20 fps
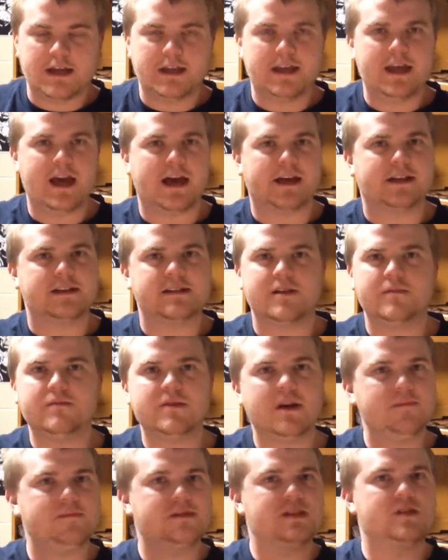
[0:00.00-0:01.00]
Yeah, because
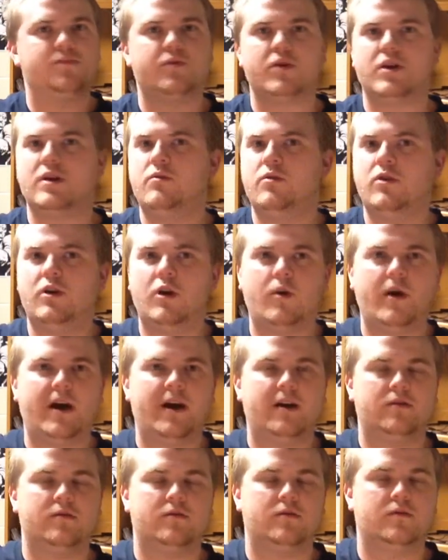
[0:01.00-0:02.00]
sometimes spring
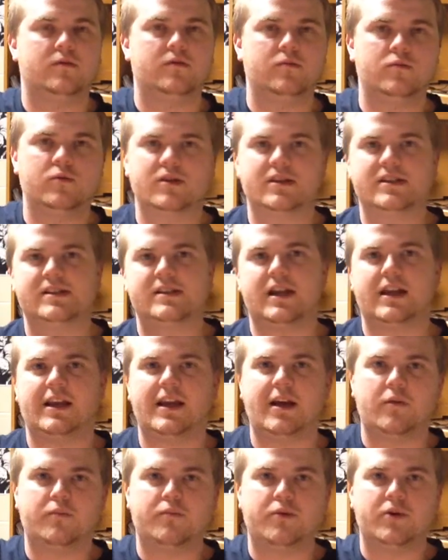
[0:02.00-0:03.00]
will
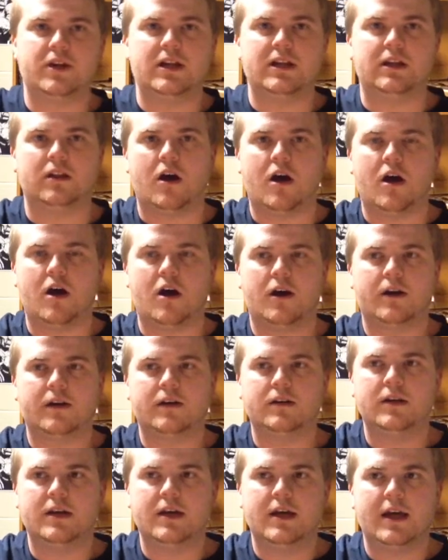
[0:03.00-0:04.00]
extend out pretty long,